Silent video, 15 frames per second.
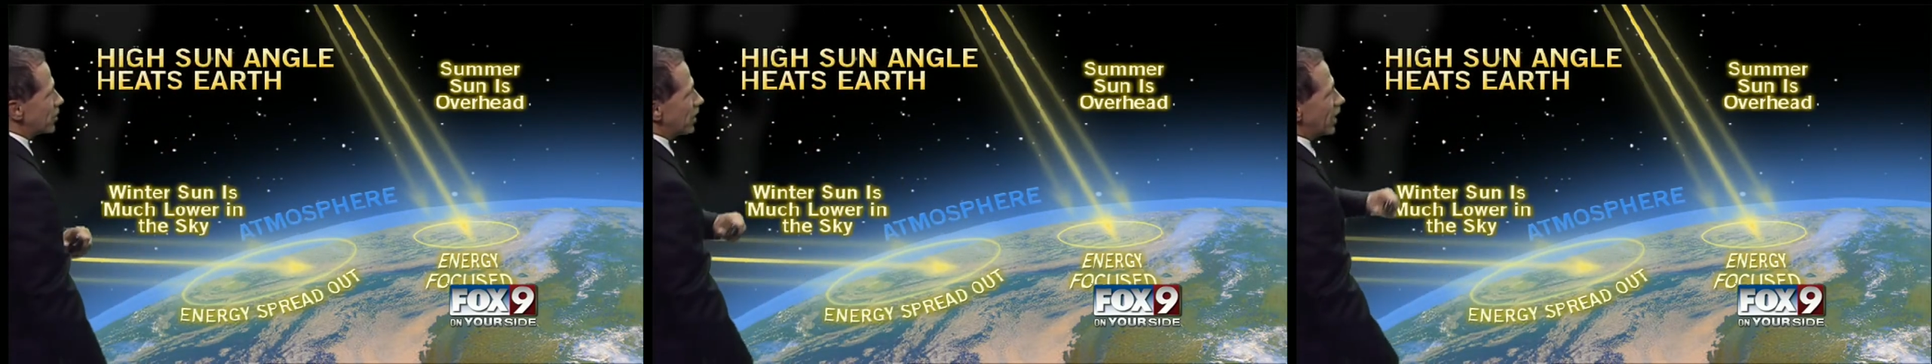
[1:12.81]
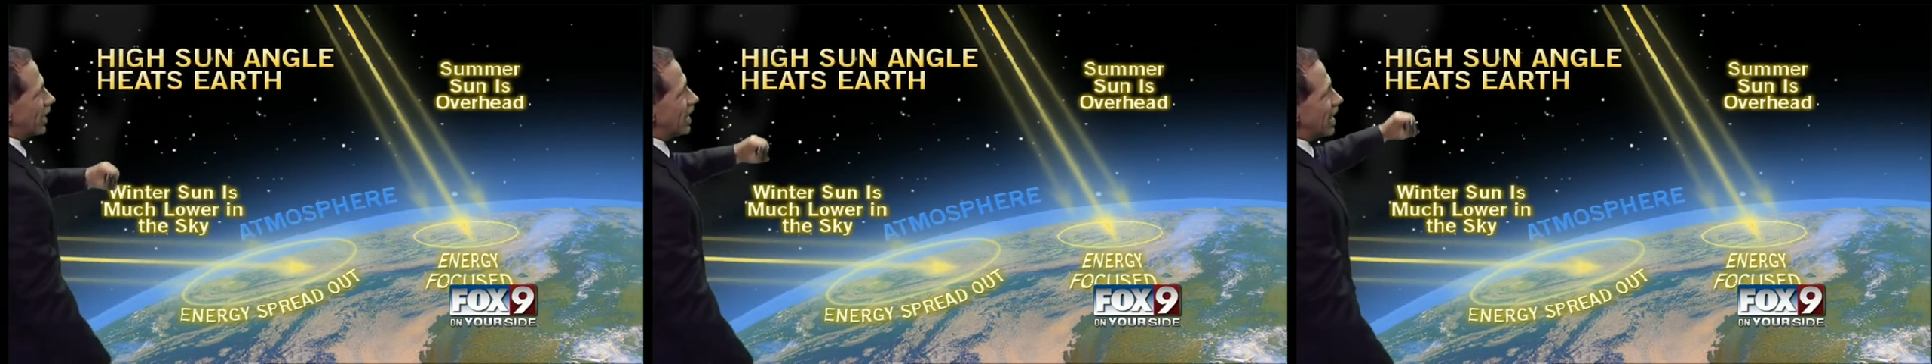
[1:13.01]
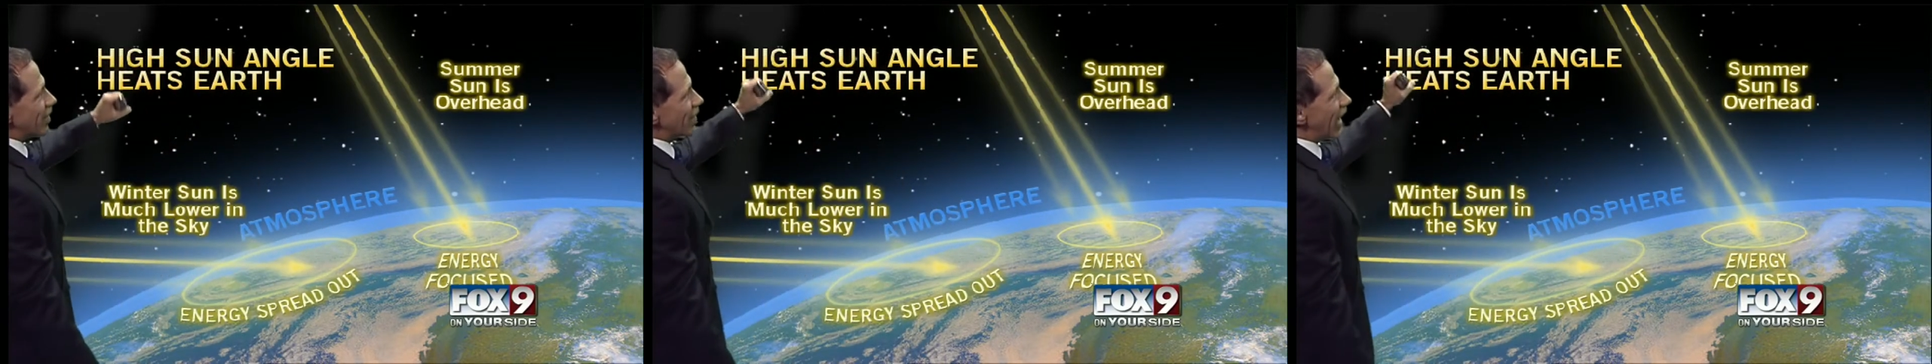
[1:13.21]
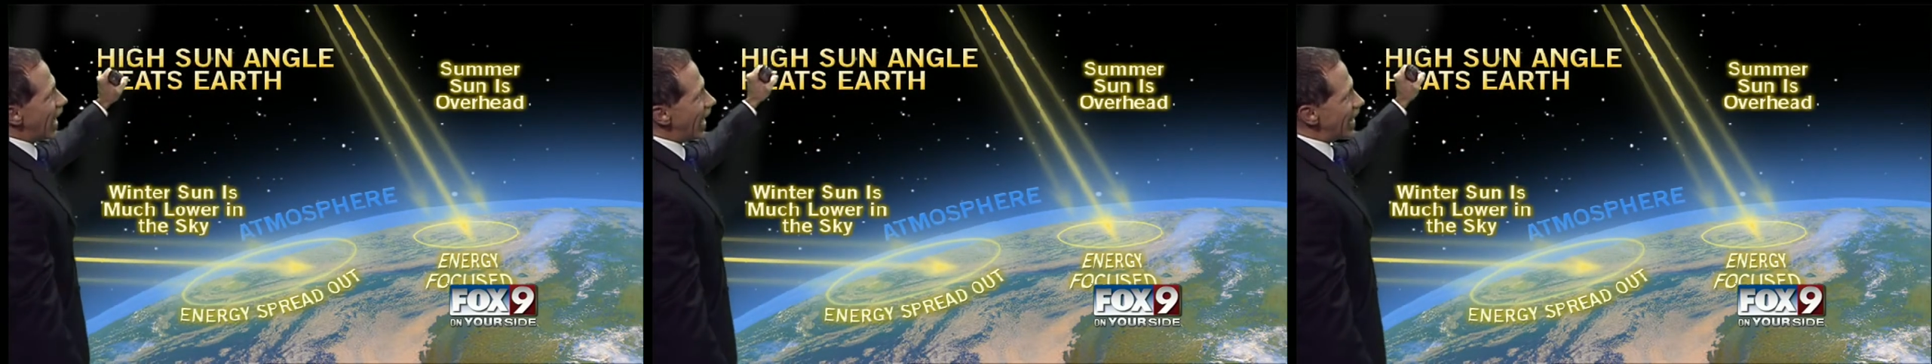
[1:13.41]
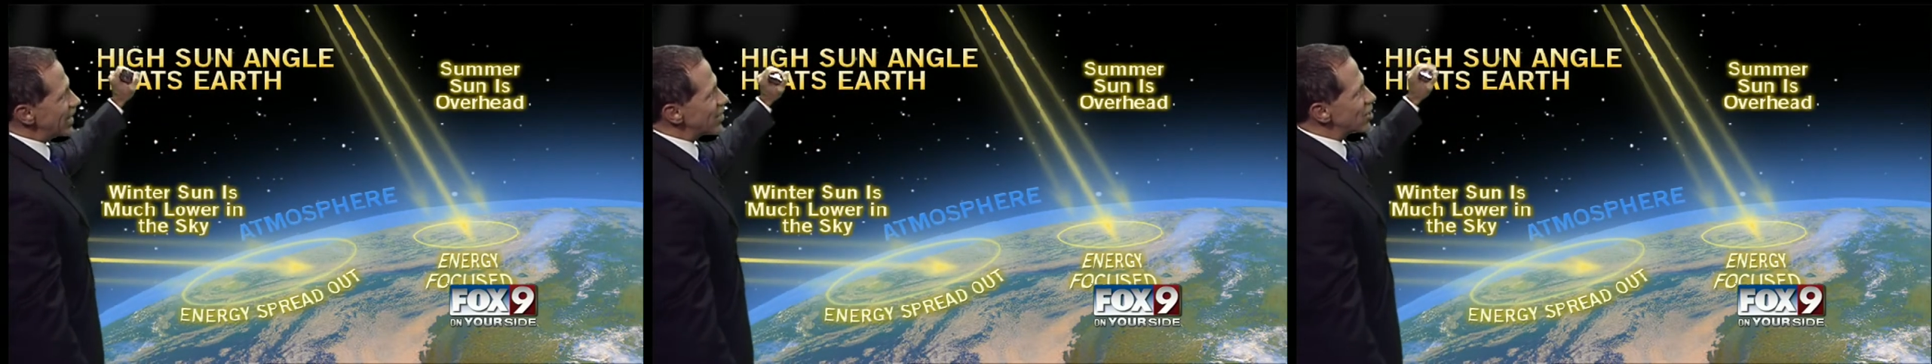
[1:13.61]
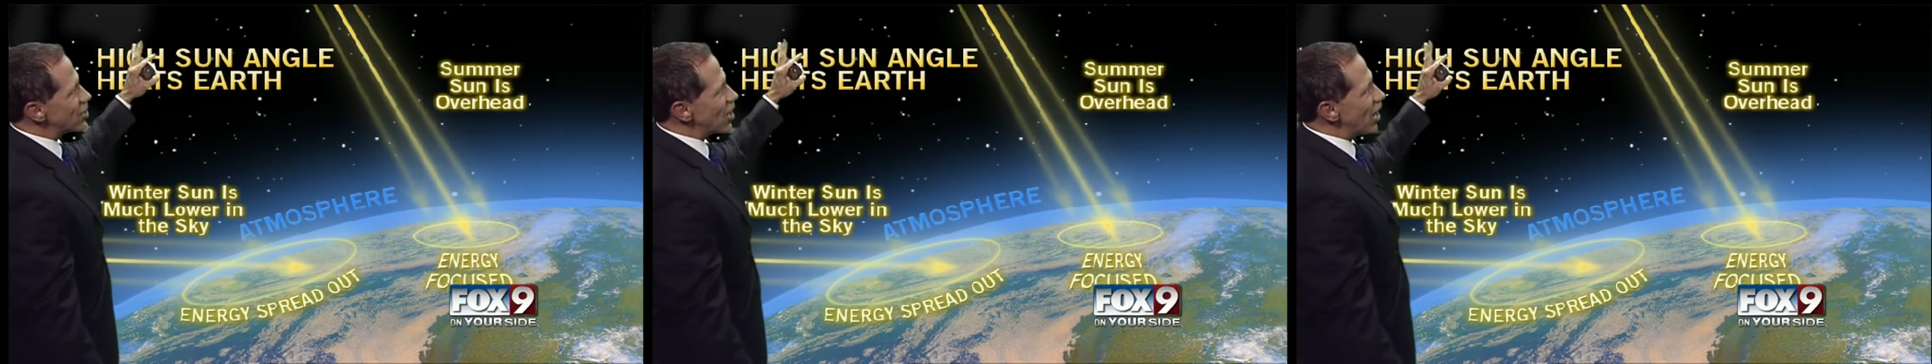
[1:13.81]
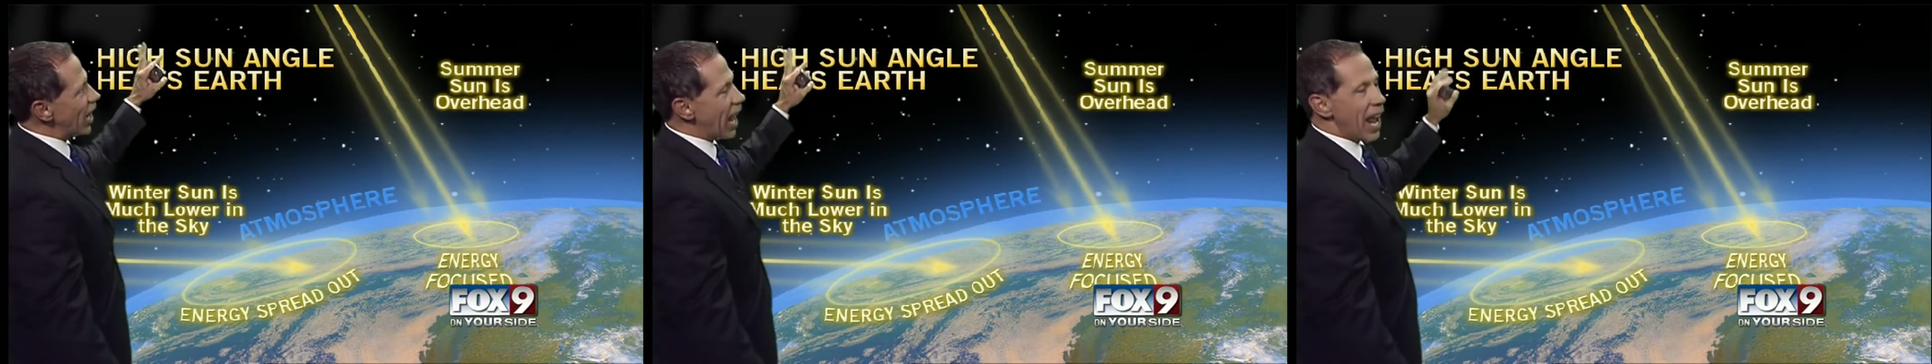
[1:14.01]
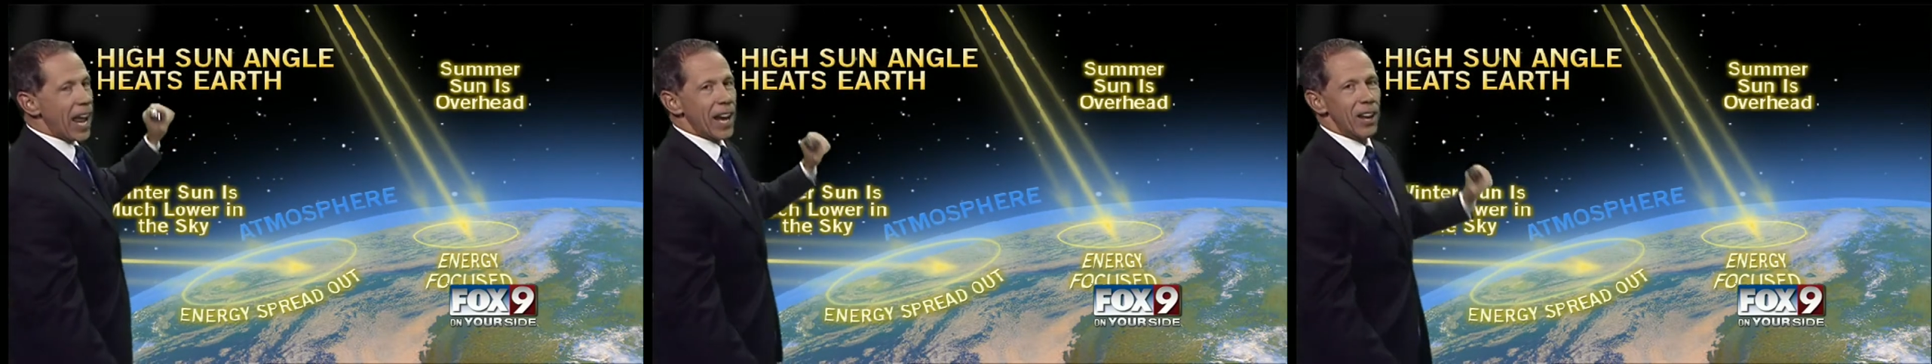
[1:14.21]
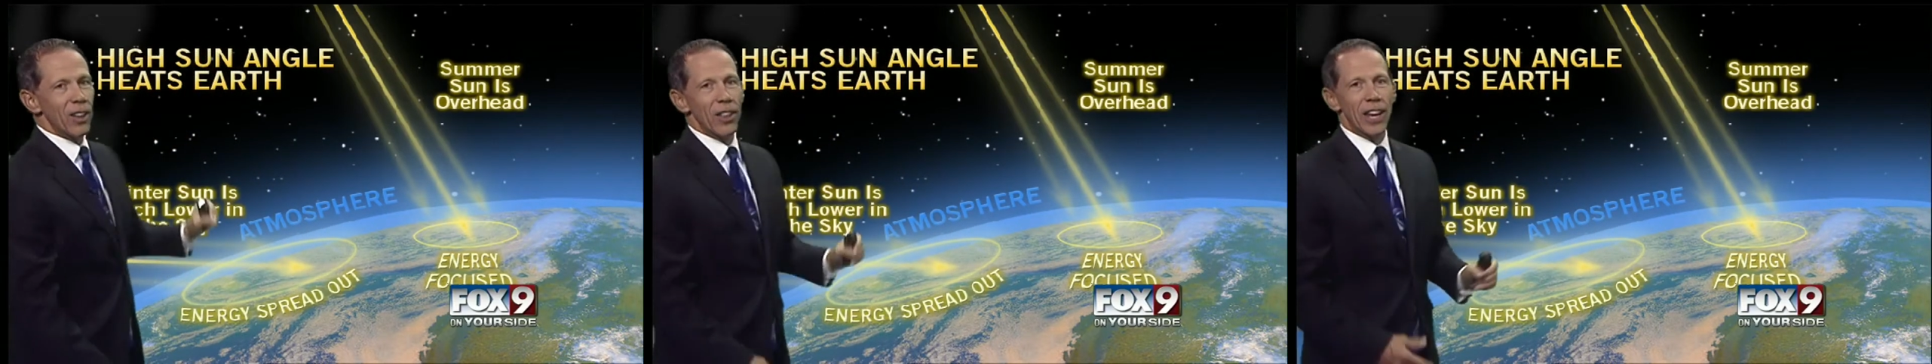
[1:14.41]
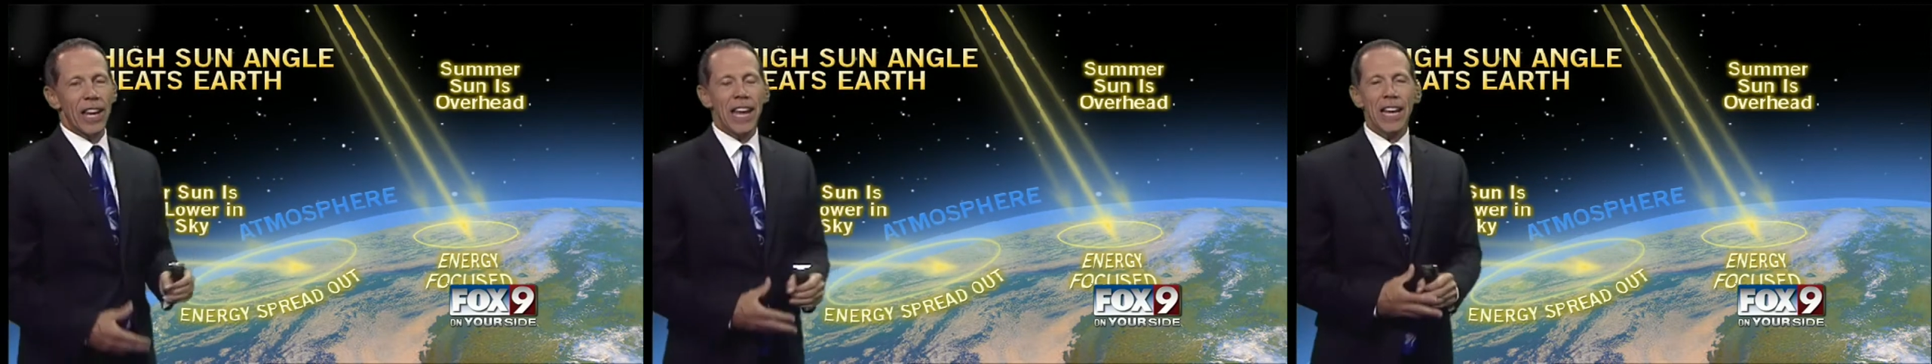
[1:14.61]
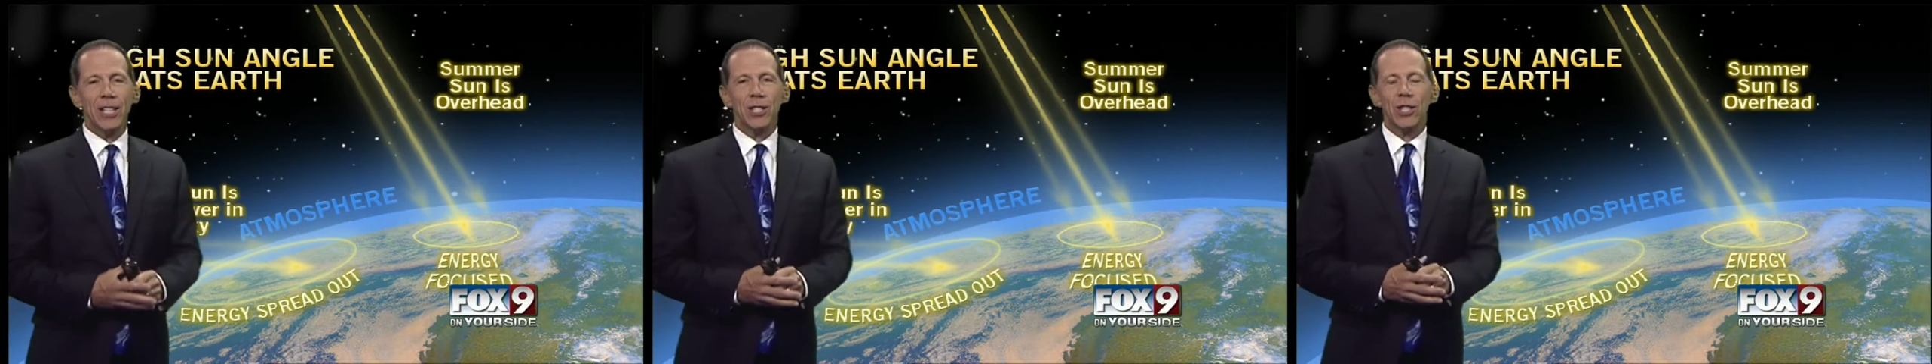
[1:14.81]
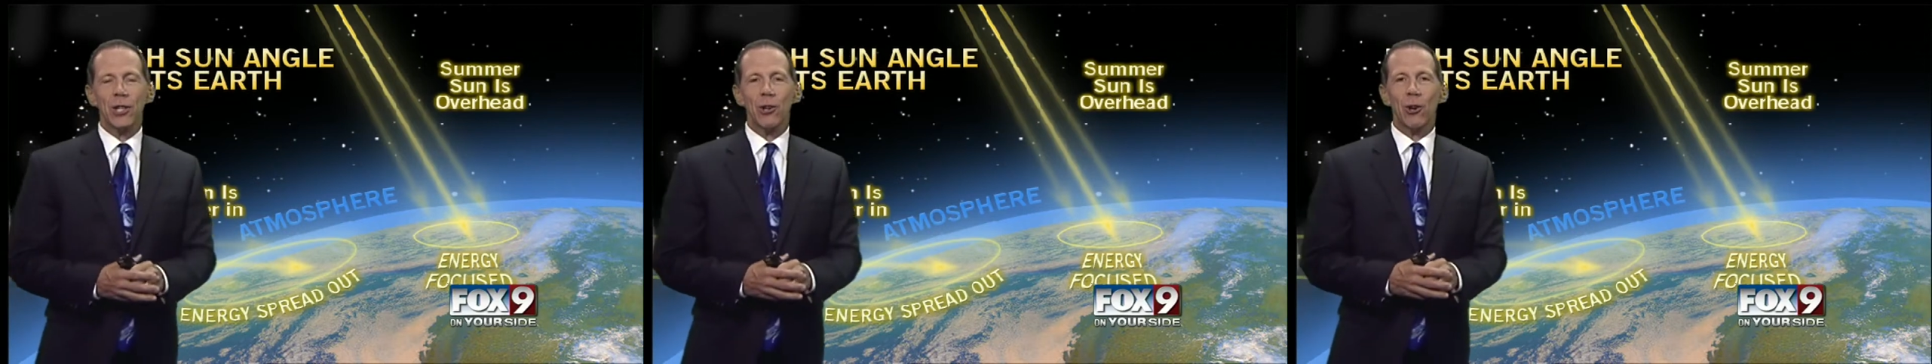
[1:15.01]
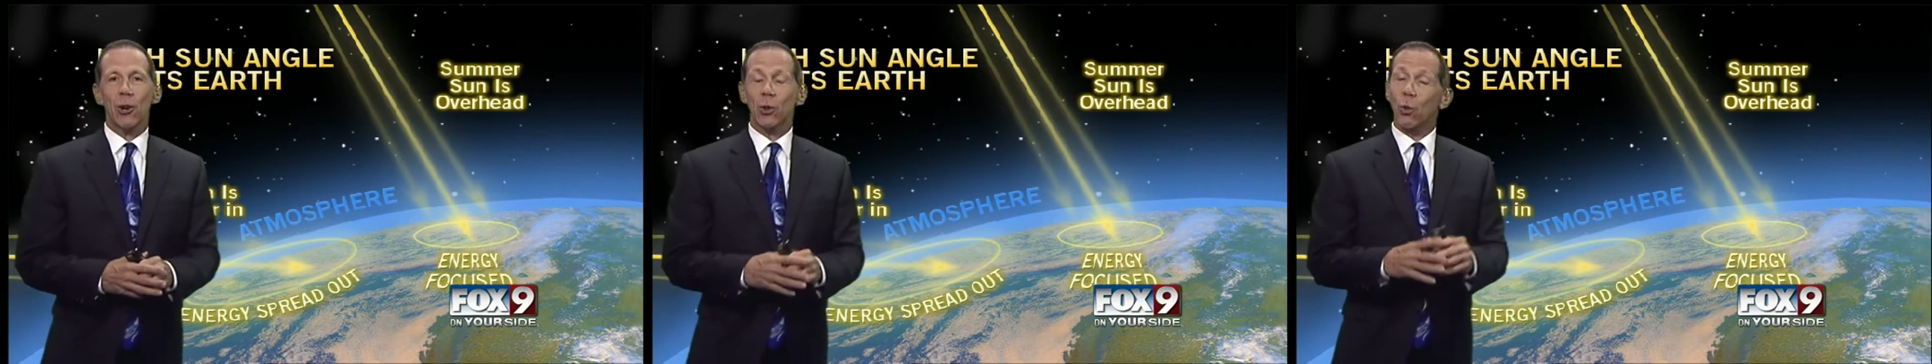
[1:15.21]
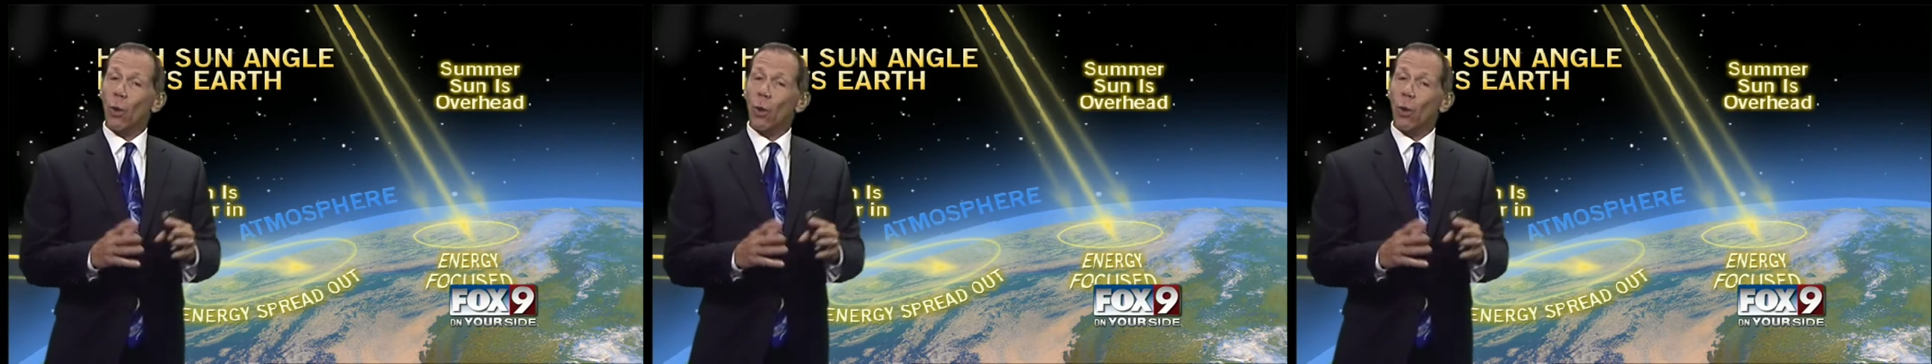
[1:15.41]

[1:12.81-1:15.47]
uh, the high sun angle that heats the Earth.